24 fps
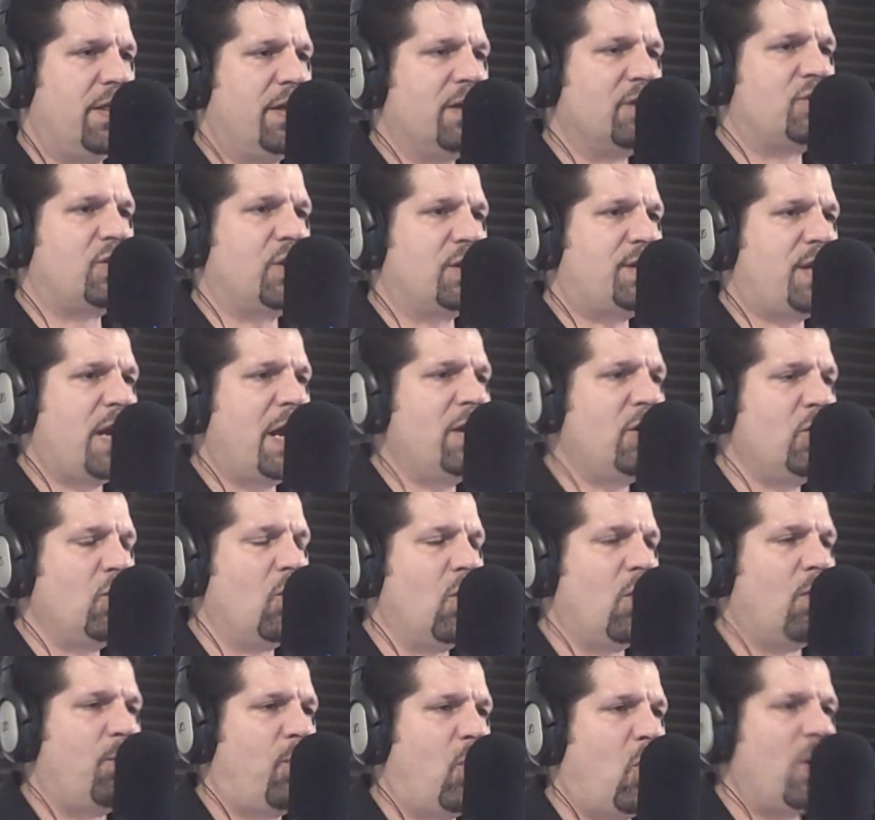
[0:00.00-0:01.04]
There's a
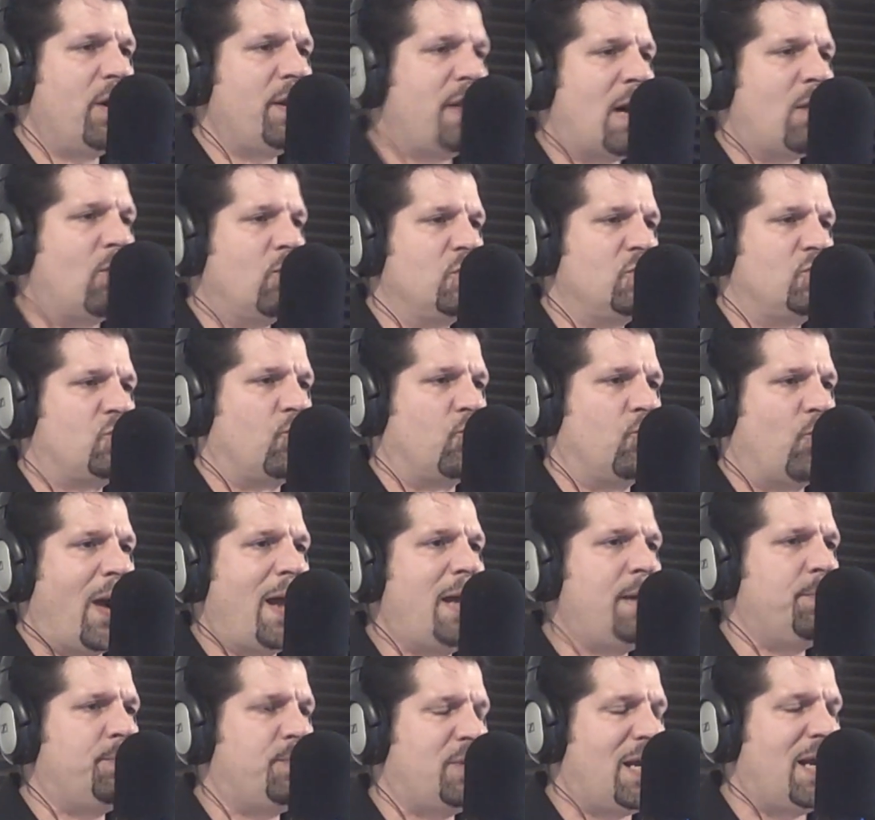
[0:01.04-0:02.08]
10-year-old boy that was
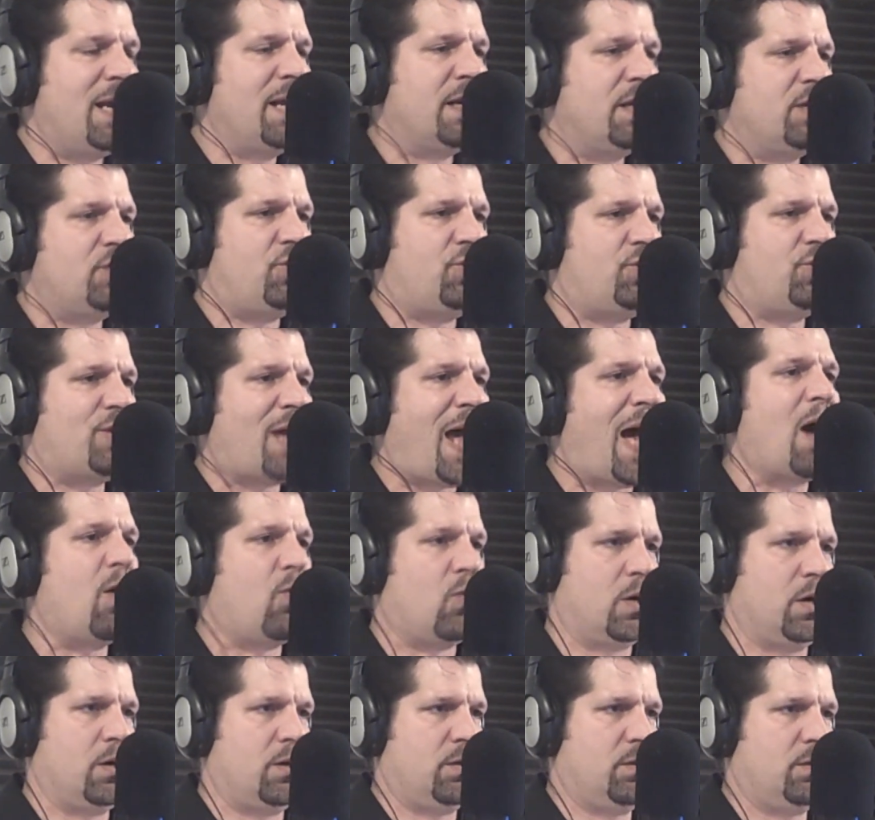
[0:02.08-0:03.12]
raped in a
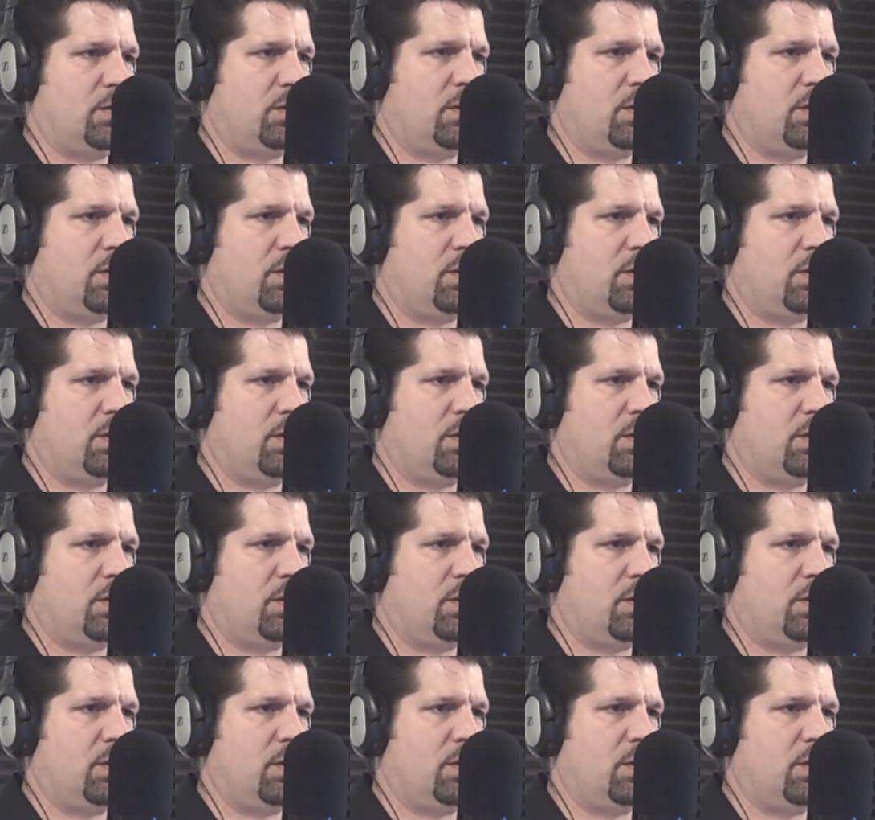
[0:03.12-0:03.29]
shower.